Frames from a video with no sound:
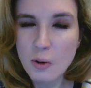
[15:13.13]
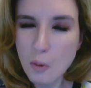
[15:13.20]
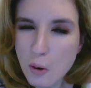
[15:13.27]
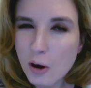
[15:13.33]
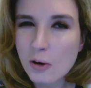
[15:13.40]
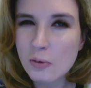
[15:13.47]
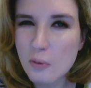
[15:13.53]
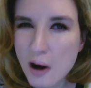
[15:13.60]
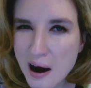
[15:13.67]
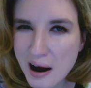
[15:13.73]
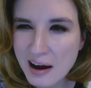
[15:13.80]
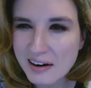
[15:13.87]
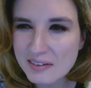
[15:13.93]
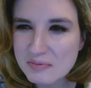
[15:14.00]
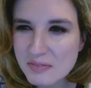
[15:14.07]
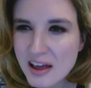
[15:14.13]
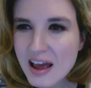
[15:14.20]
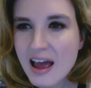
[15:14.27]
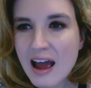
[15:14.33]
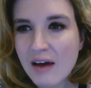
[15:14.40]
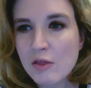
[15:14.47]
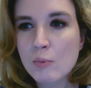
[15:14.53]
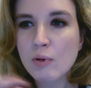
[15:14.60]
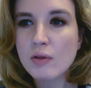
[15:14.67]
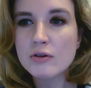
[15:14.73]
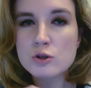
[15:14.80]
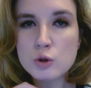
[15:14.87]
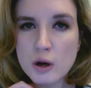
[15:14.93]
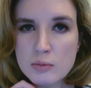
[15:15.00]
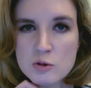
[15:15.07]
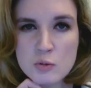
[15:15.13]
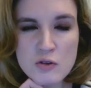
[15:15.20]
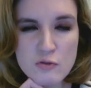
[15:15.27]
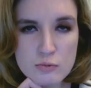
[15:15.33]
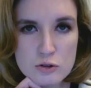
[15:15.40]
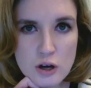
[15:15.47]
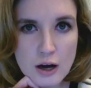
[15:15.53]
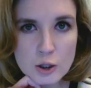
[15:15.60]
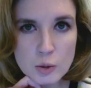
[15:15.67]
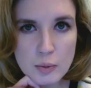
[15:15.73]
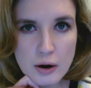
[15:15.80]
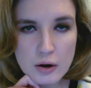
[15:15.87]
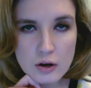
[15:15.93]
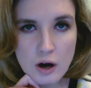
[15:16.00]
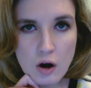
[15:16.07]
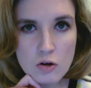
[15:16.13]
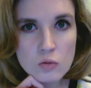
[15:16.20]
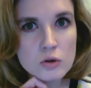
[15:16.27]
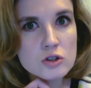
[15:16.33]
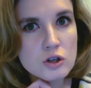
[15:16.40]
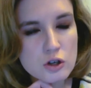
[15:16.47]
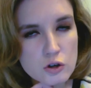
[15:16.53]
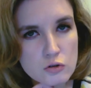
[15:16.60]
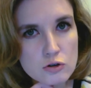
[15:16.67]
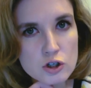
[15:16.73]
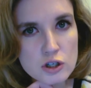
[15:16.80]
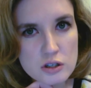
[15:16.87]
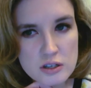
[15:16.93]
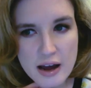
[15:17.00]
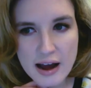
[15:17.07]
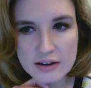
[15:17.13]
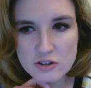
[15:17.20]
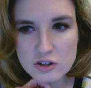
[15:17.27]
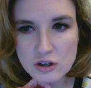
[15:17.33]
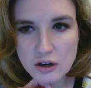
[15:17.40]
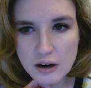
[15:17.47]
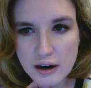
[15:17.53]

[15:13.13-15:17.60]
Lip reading: worldwide. And The Brothers Grimsby from Sacha Baron Cohen was a huge disaster.